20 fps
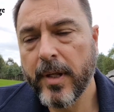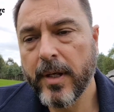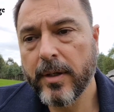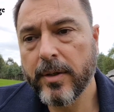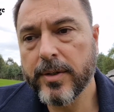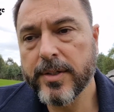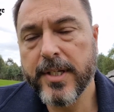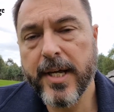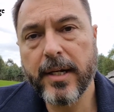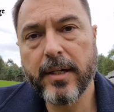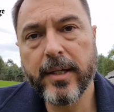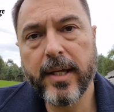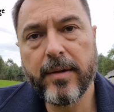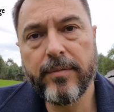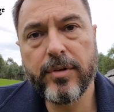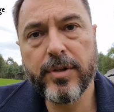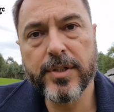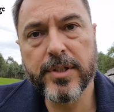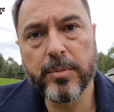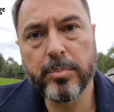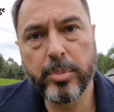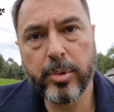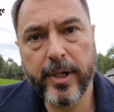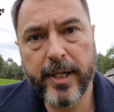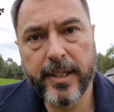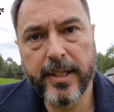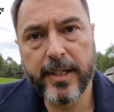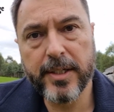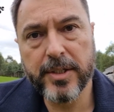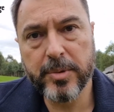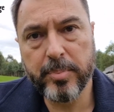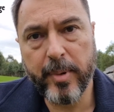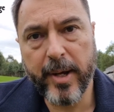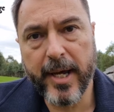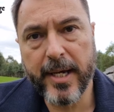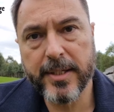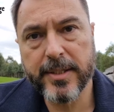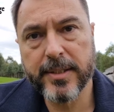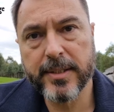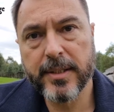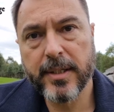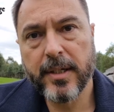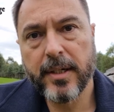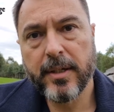because that'll give you some breathing space